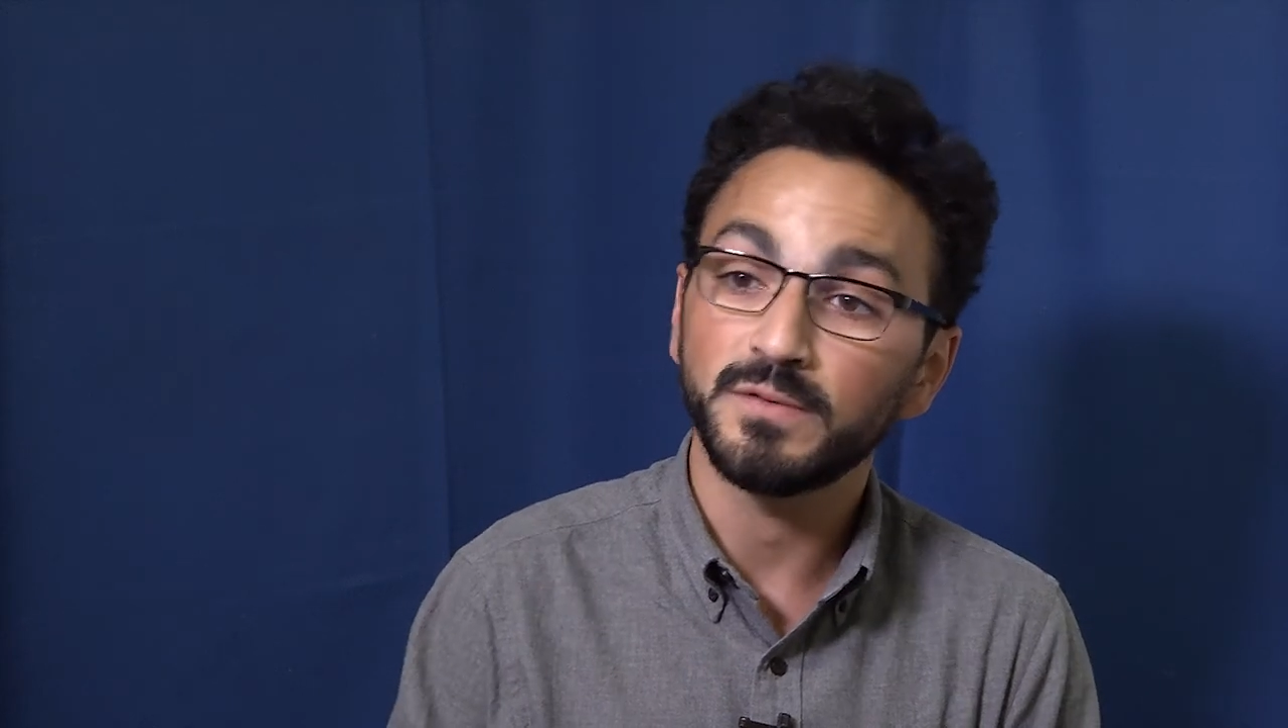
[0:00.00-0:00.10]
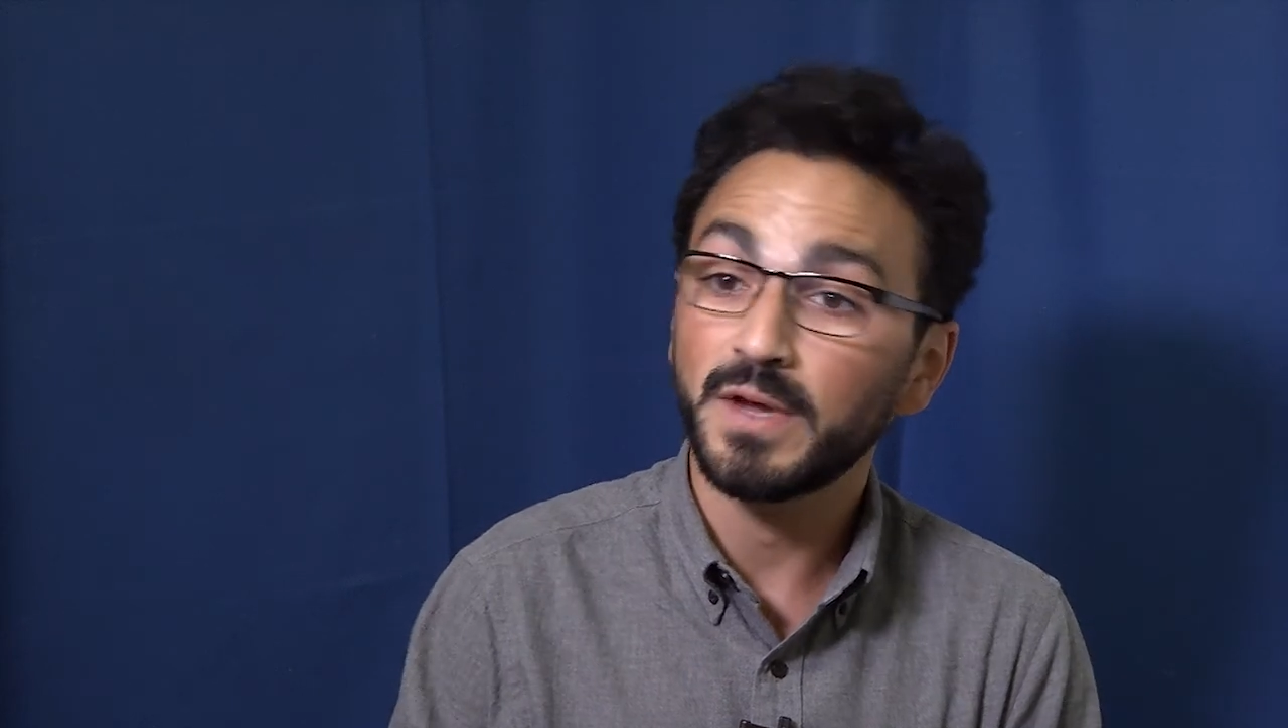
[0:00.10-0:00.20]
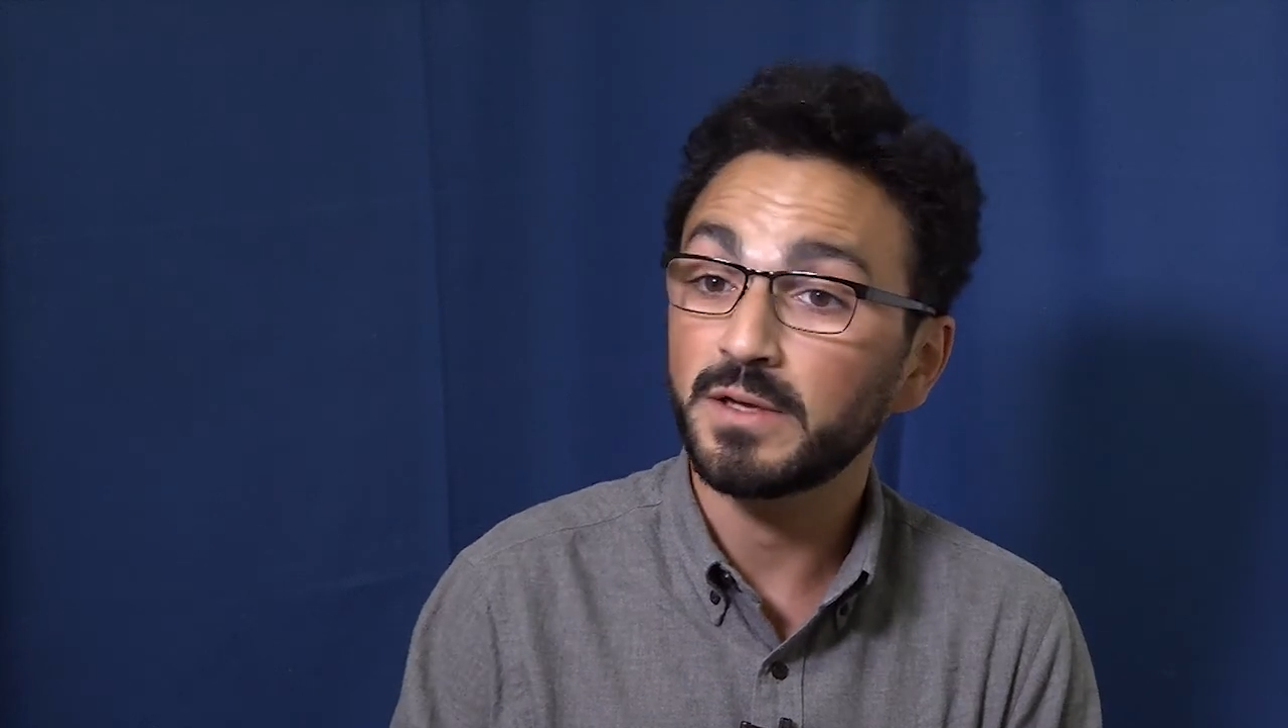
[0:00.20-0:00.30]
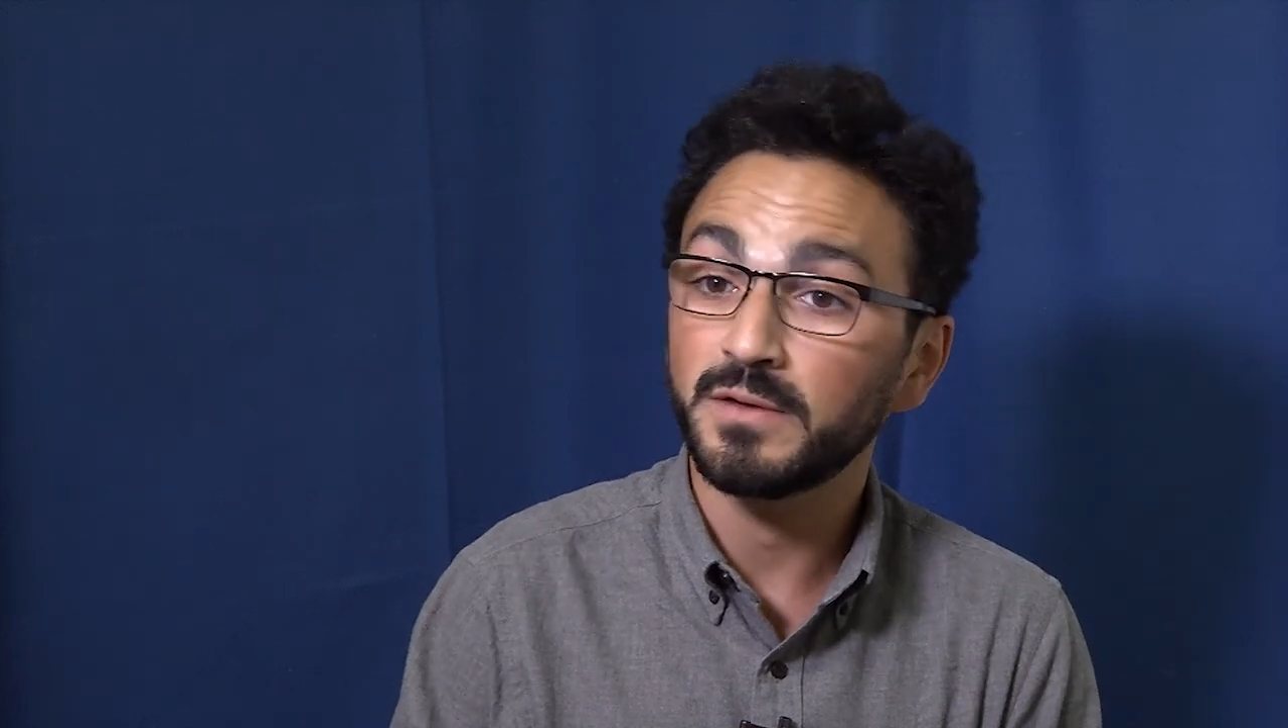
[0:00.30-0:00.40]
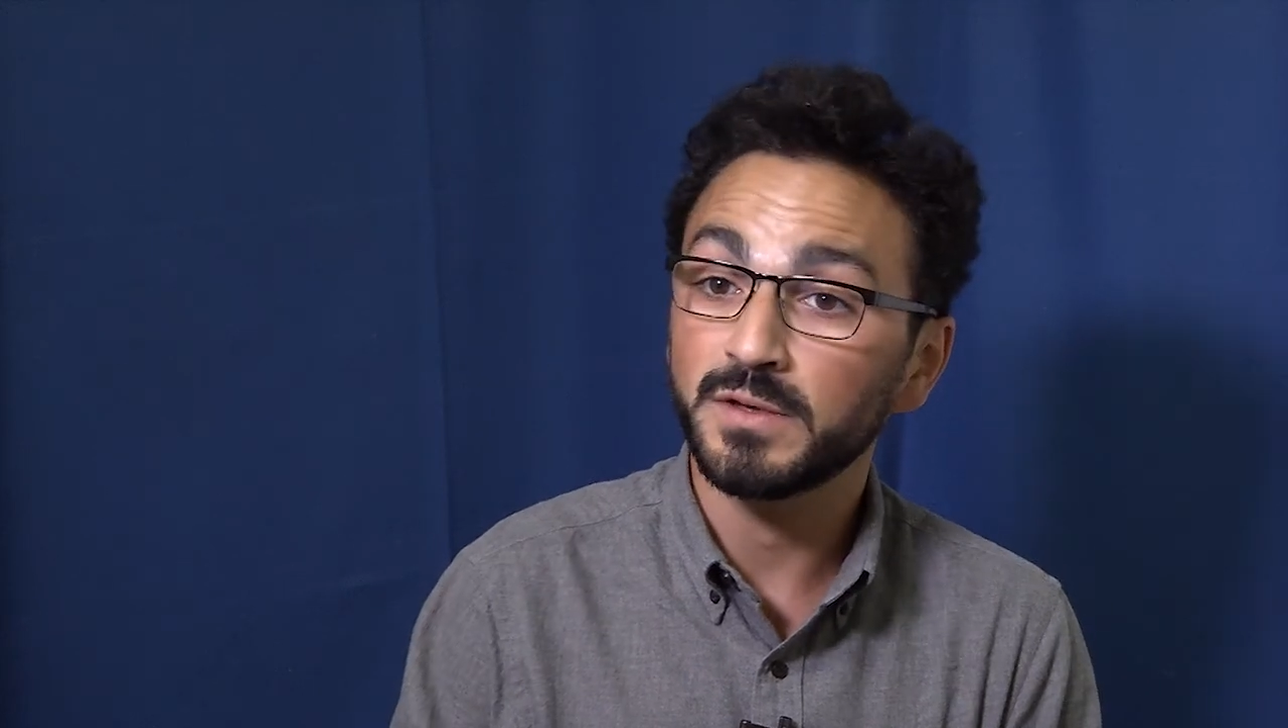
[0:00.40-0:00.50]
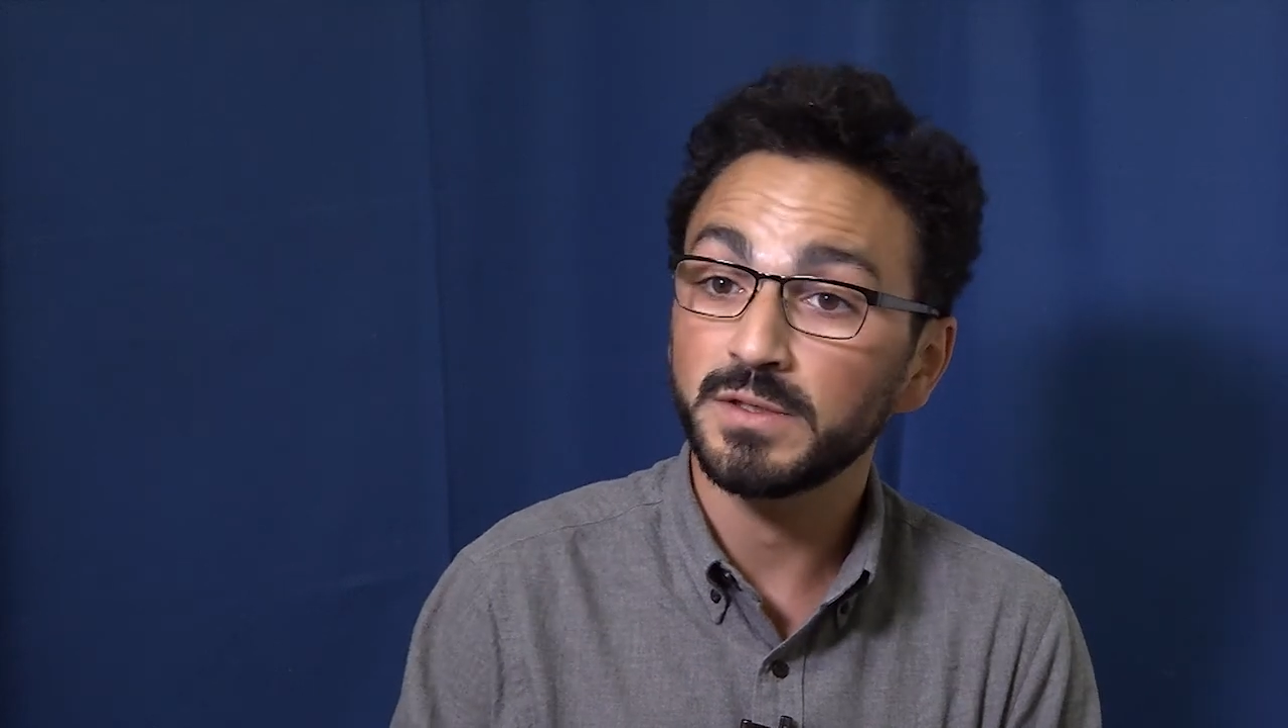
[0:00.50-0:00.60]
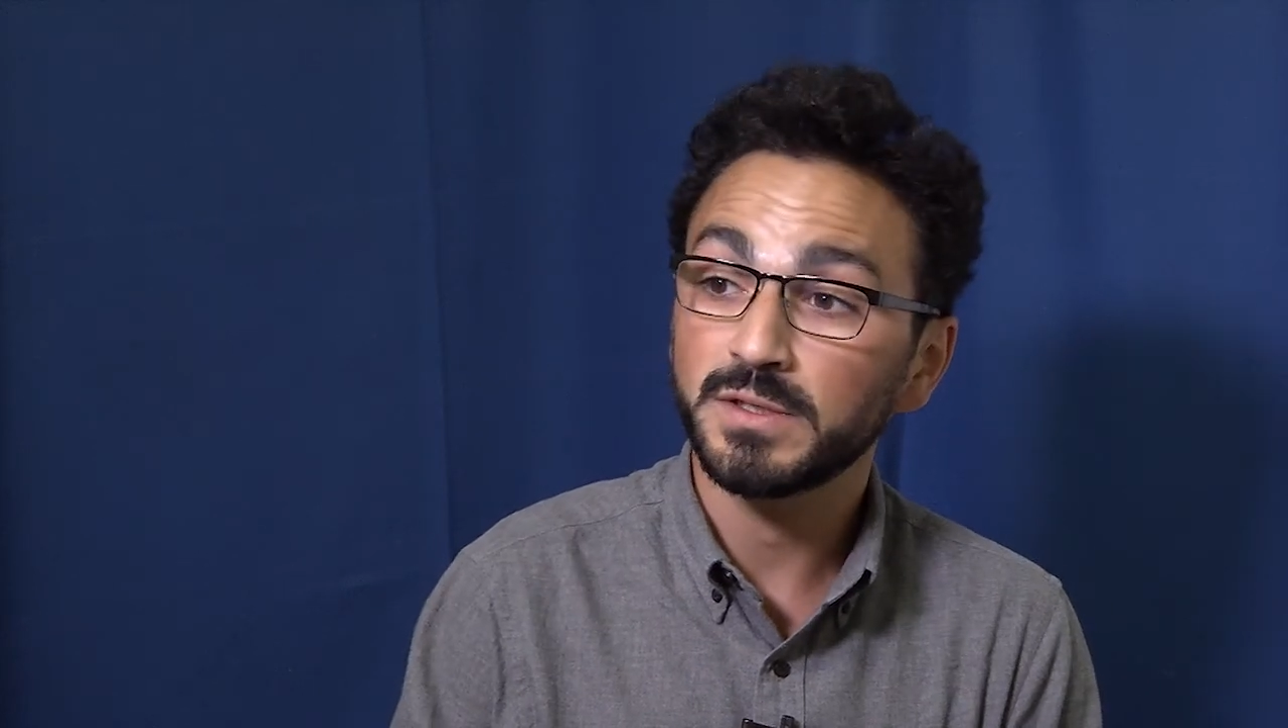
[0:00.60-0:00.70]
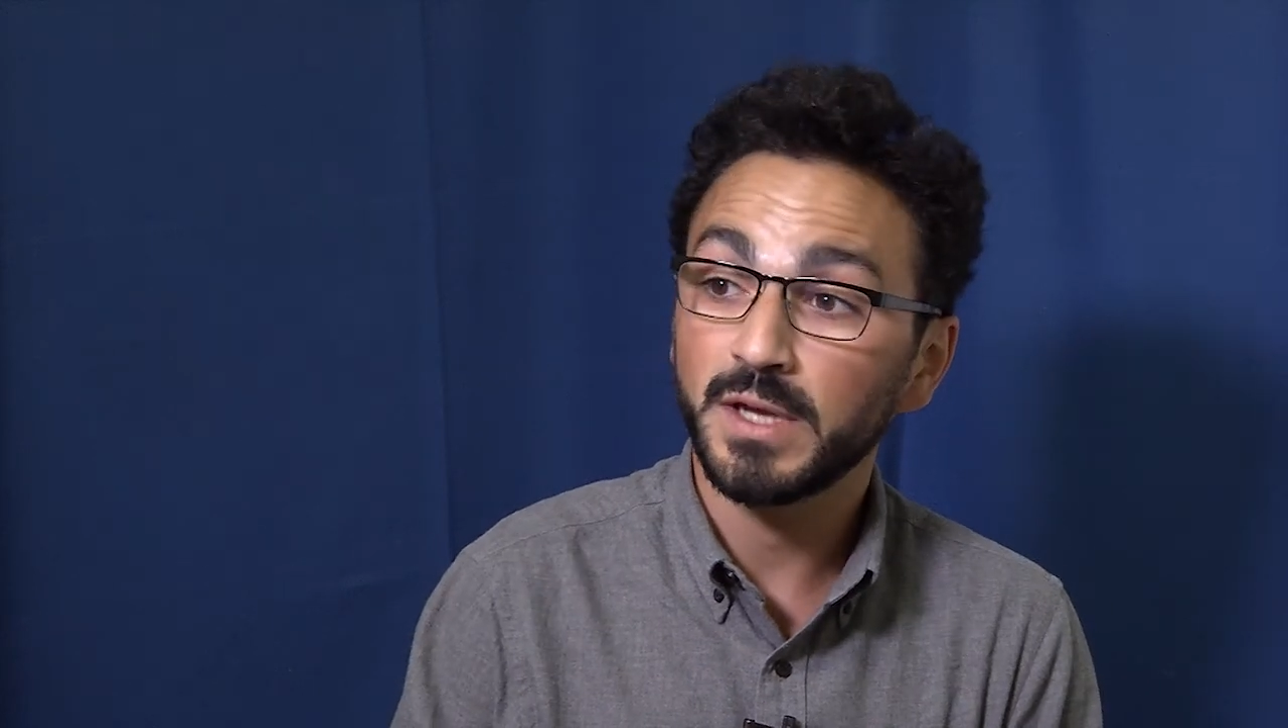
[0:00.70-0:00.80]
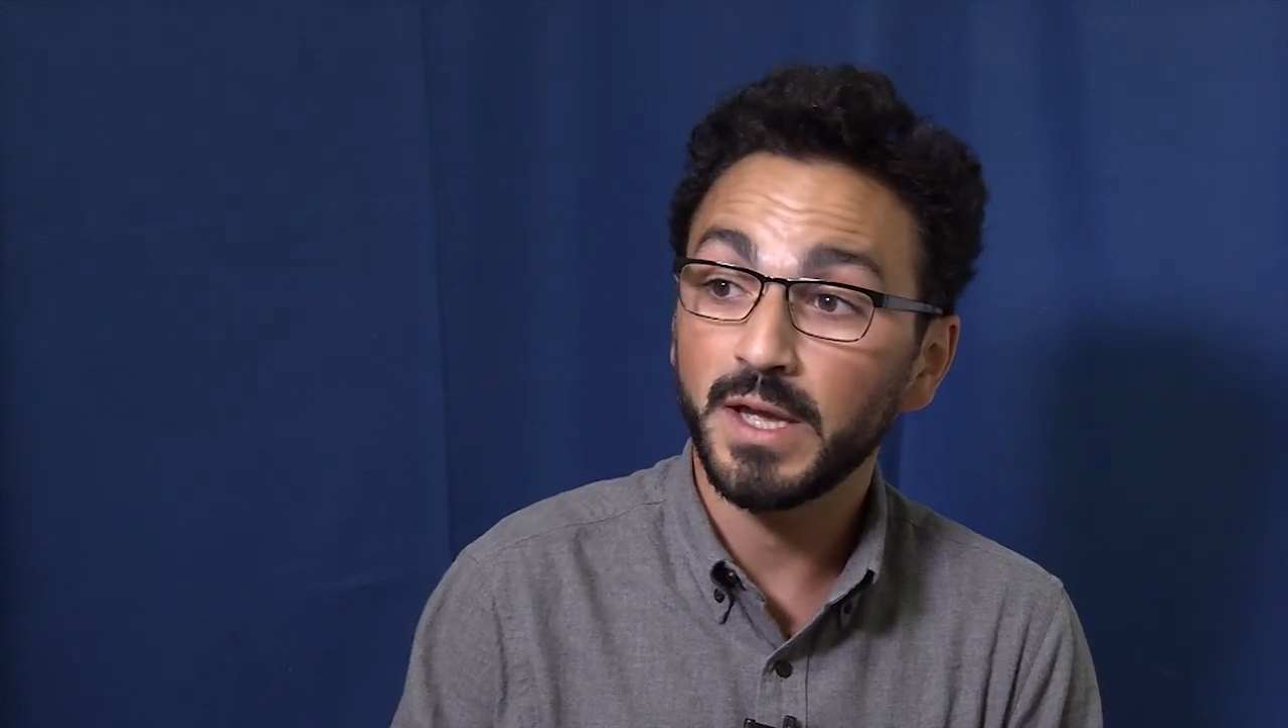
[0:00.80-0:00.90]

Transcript: effectiveness.